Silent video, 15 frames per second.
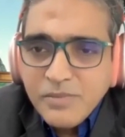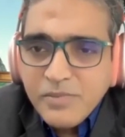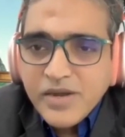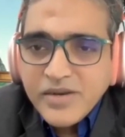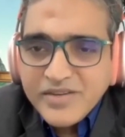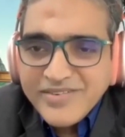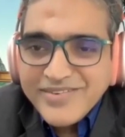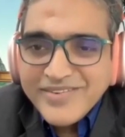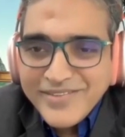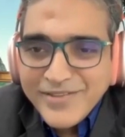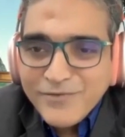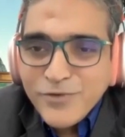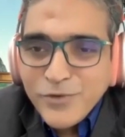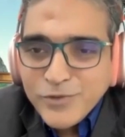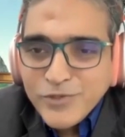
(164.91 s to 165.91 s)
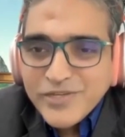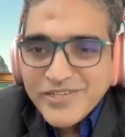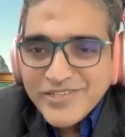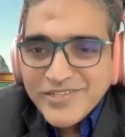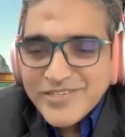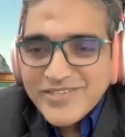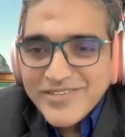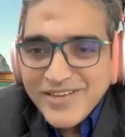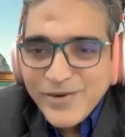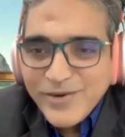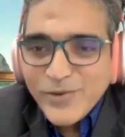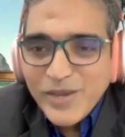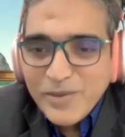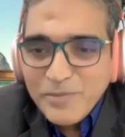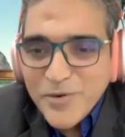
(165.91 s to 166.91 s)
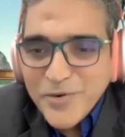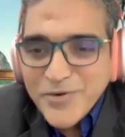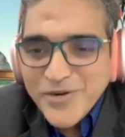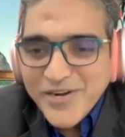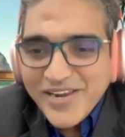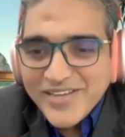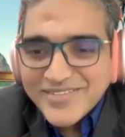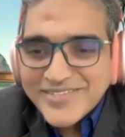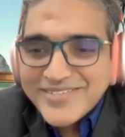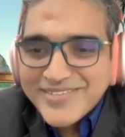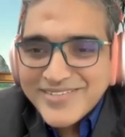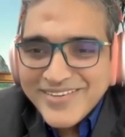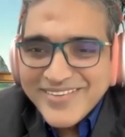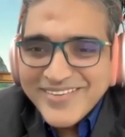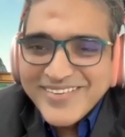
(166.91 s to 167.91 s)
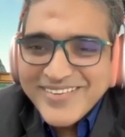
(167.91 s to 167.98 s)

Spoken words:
but the future is looking boundaryless.